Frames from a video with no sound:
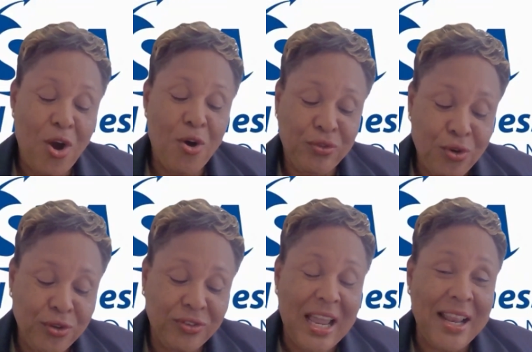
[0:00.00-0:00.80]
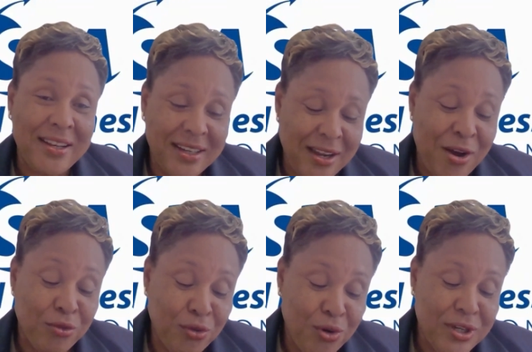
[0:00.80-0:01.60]

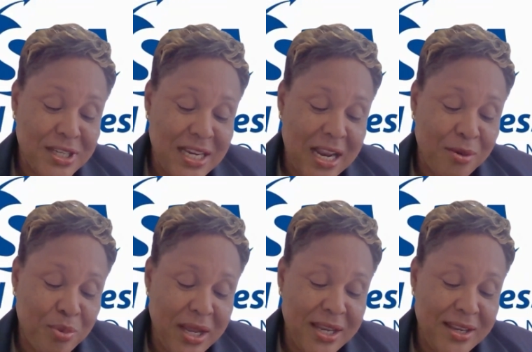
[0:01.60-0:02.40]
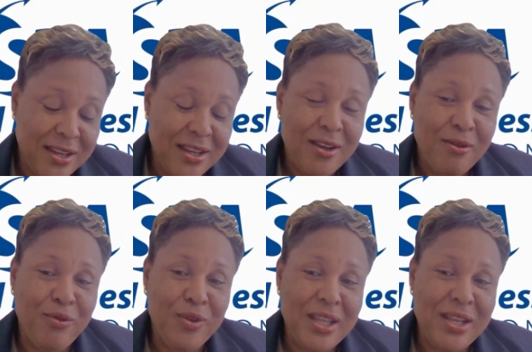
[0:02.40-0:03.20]
householders can apply
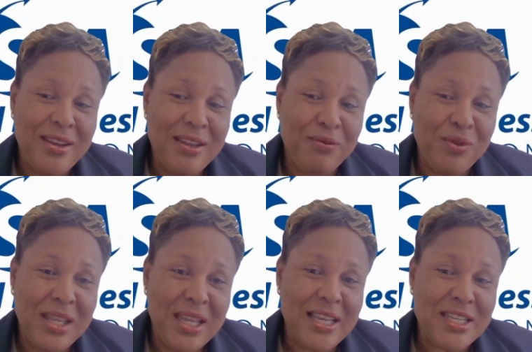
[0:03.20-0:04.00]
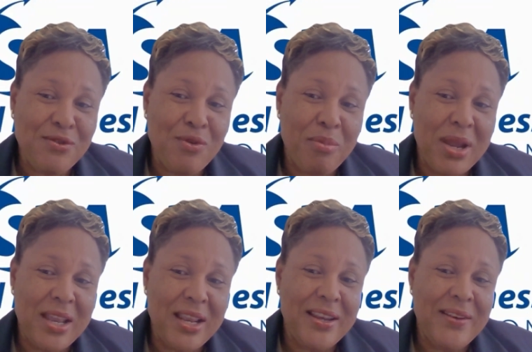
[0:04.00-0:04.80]
for the AC
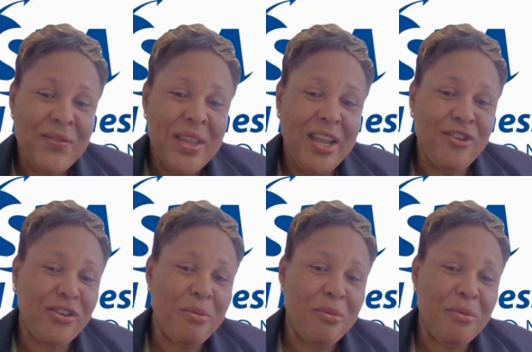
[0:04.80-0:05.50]
rebate. It's just a